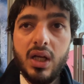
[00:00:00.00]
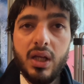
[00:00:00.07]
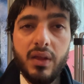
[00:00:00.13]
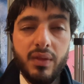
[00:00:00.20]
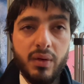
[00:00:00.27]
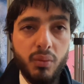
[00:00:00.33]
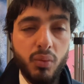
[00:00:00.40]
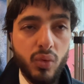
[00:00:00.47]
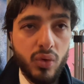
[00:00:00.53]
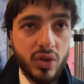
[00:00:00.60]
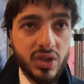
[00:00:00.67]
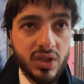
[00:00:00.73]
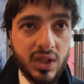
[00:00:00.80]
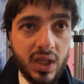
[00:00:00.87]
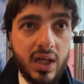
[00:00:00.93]
the war
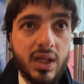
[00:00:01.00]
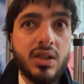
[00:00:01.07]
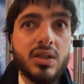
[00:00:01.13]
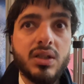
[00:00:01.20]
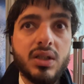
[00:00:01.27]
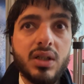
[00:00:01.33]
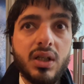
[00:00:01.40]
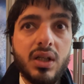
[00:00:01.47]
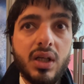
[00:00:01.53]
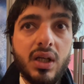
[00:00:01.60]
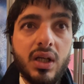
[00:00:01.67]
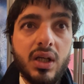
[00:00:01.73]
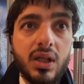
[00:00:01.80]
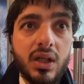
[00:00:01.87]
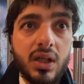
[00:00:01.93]
starts
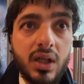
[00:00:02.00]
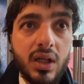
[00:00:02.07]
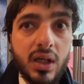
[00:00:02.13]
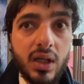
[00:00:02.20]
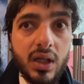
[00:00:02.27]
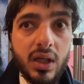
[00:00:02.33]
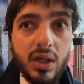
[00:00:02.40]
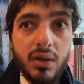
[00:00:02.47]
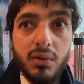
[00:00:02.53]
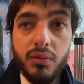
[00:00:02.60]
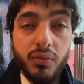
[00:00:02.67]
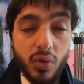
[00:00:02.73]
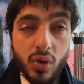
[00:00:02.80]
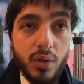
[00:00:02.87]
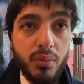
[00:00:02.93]

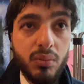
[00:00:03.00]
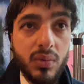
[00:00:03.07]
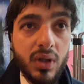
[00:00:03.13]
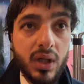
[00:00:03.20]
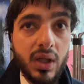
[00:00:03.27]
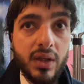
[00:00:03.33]
from